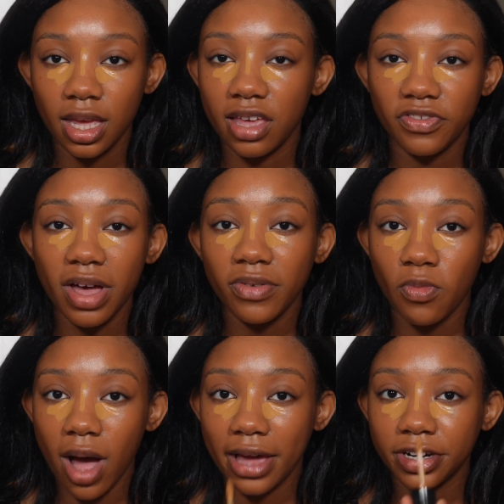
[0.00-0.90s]
If you have a
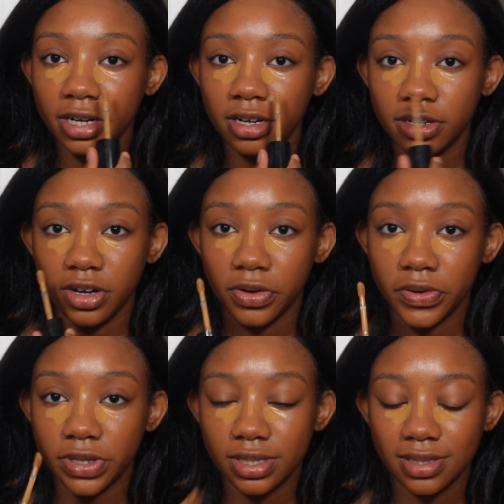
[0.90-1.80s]
wider
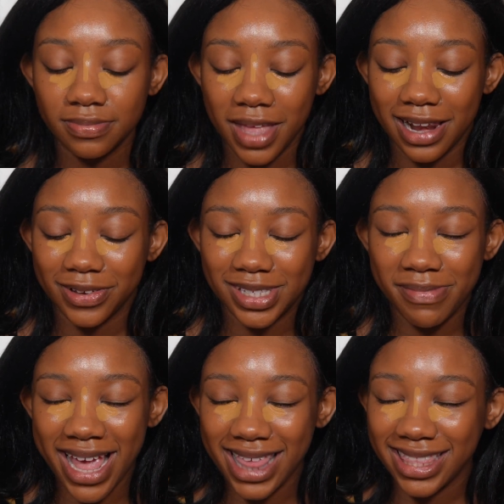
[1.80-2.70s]
nose, hello to
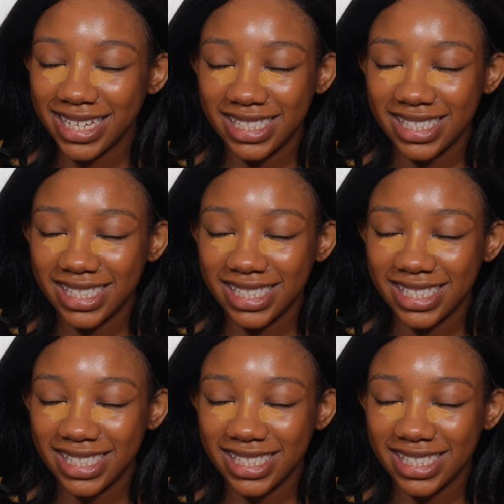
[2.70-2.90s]
my ethnic